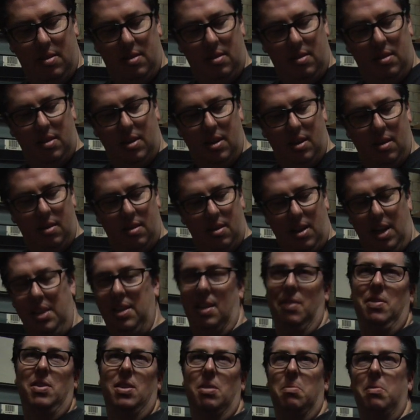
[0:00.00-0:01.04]
you know, I'd
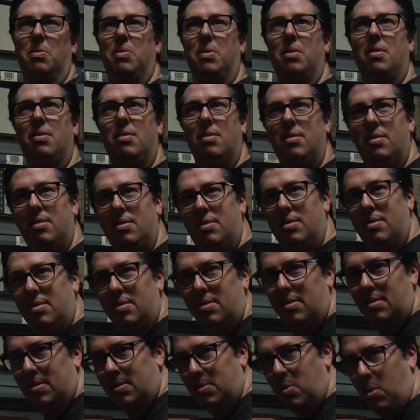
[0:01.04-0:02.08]
give it to him if he
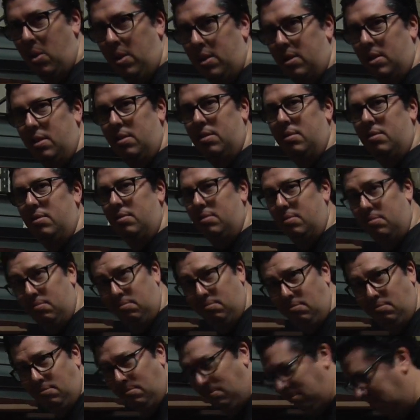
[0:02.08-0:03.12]
wanted it.
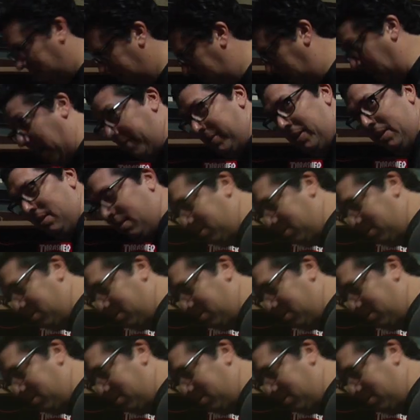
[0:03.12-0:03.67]
Kevin.